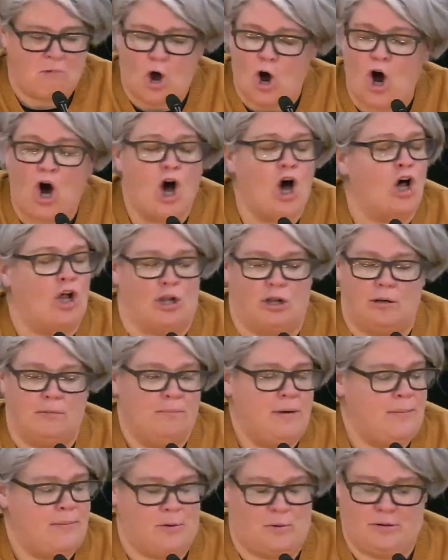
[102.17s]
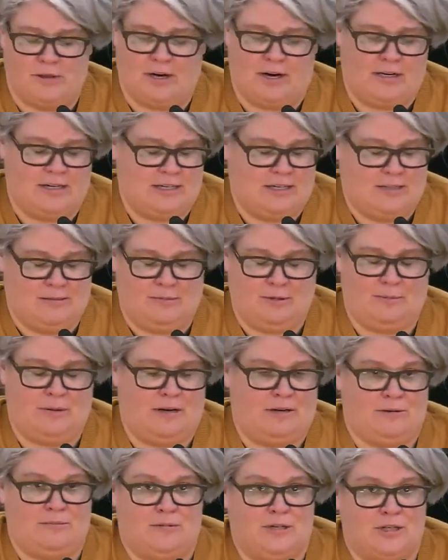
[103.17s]
all people with autism
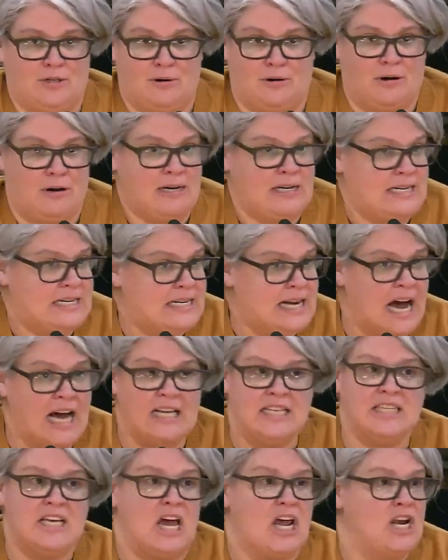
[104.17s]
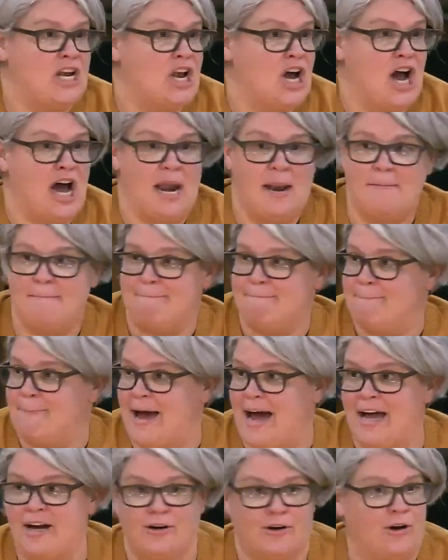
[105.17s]
spectrum disorder, does not
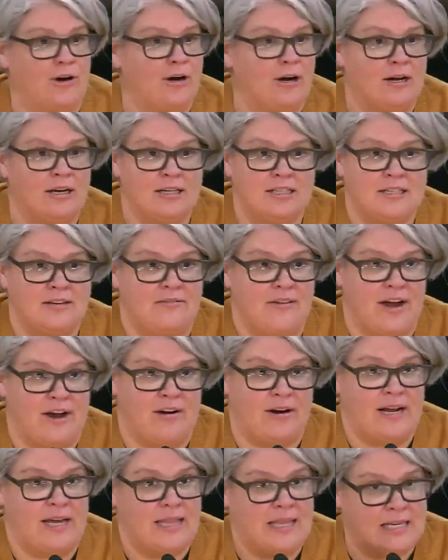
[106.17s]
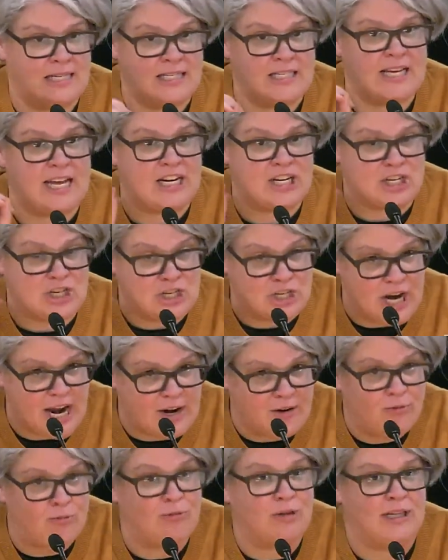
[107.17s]
matter severity. This is a
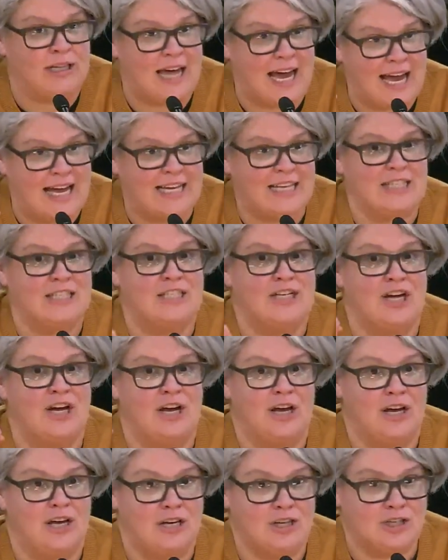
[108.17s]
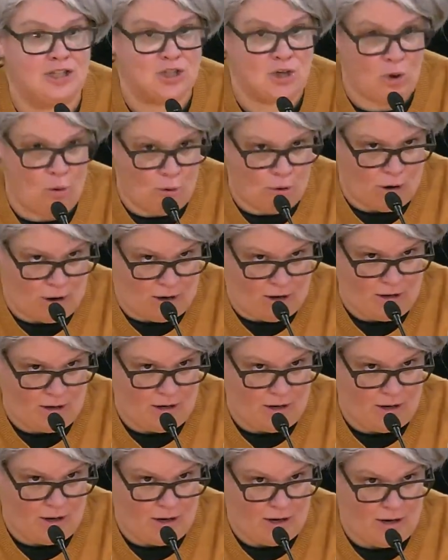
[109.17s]
generalized score,
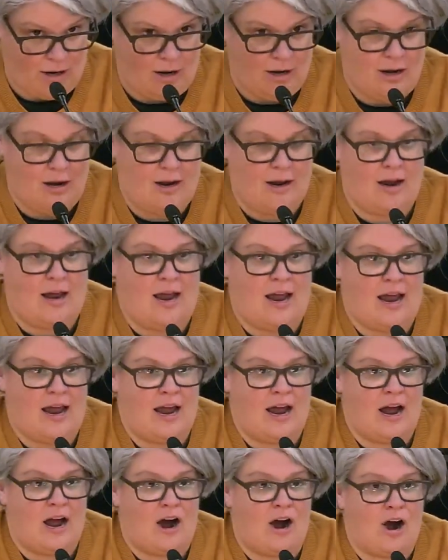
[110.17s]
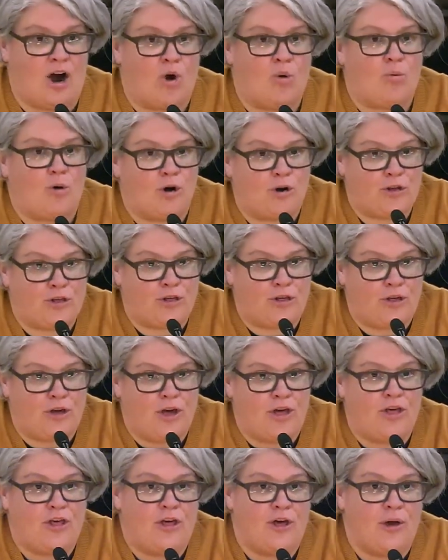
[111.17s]
are worth
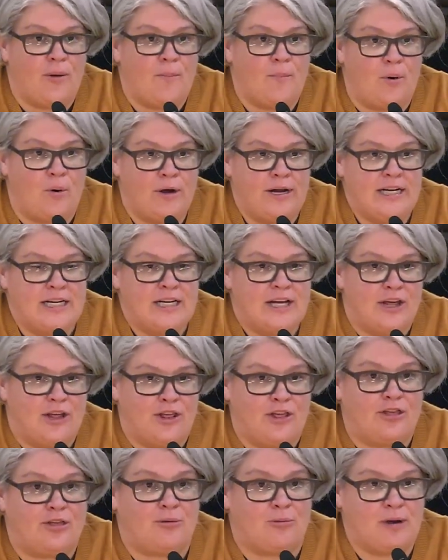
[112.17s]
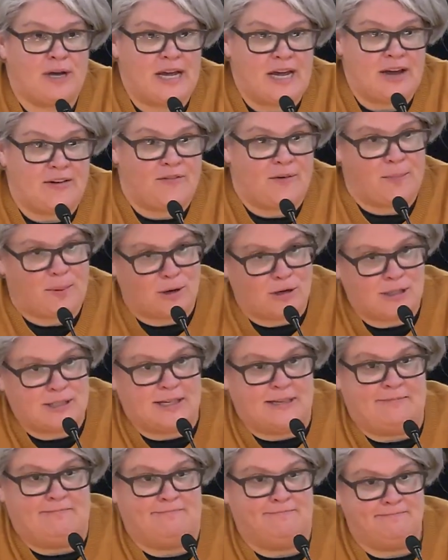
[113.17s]
0.3 of a person,